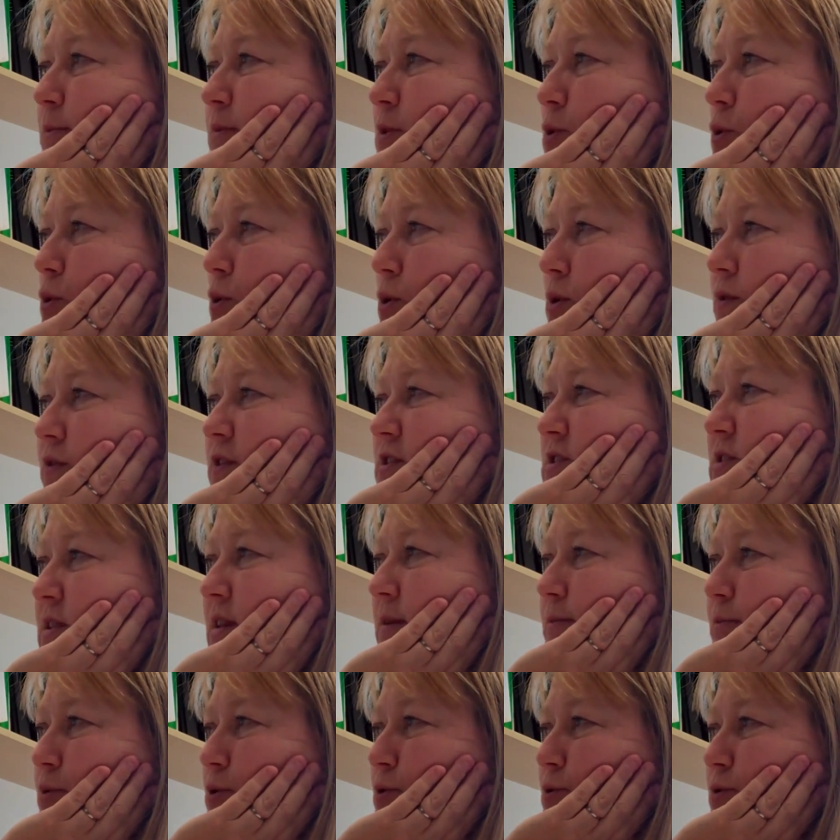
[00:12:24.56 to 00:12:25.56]
But all of this
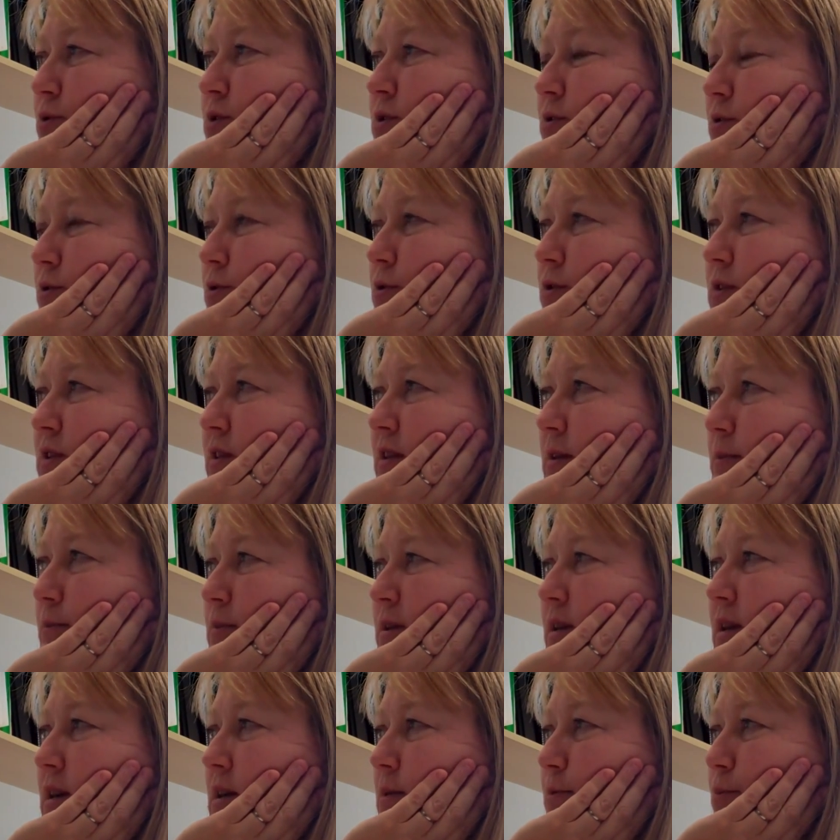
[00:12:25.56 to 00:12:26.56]
then pulls through to them
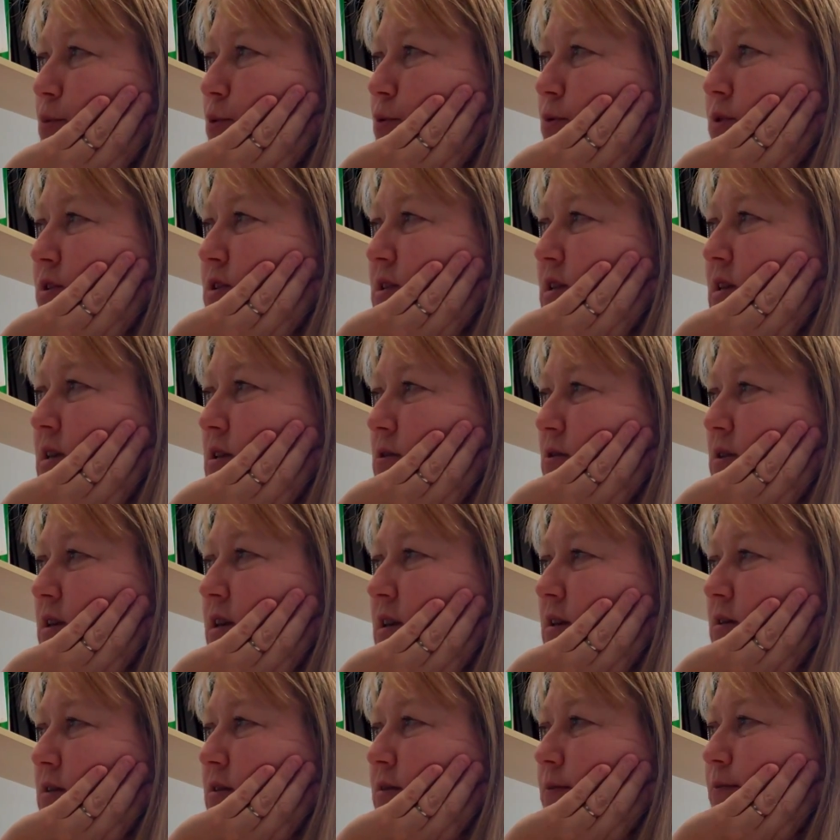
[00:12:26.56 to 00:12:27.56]
being able to pull the data
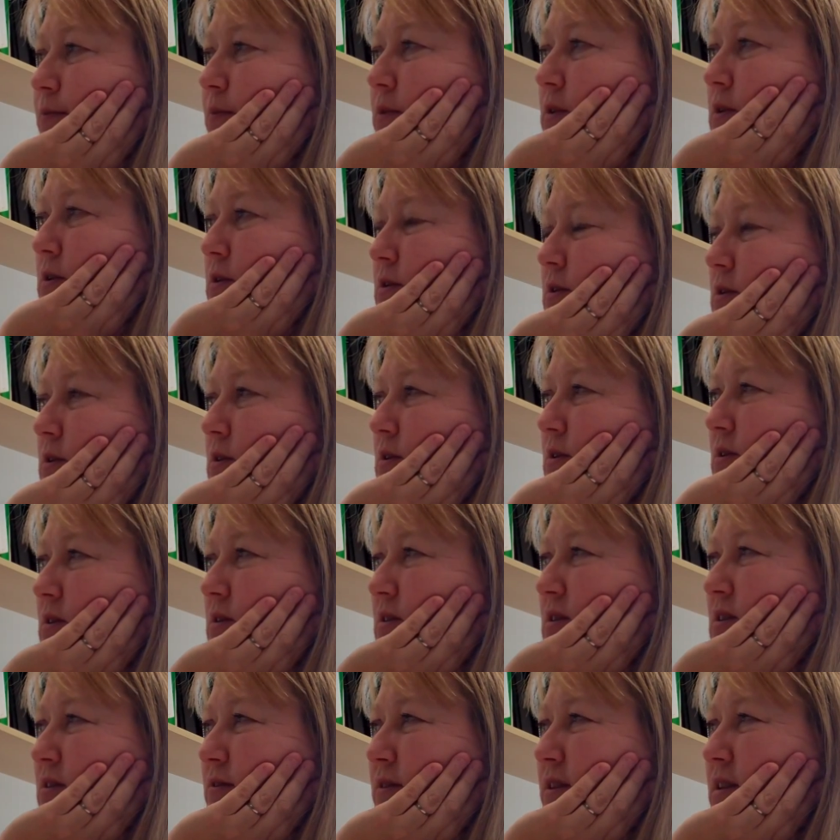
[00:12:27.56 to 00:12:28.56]
out. Yep.
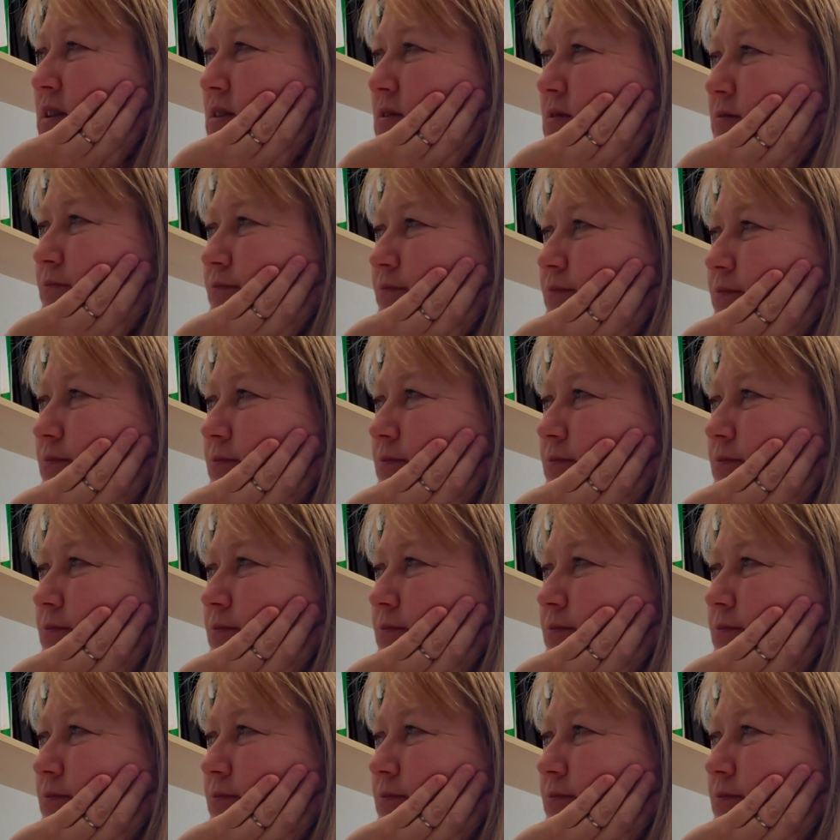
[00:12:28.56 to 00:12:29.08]
I don't reckon...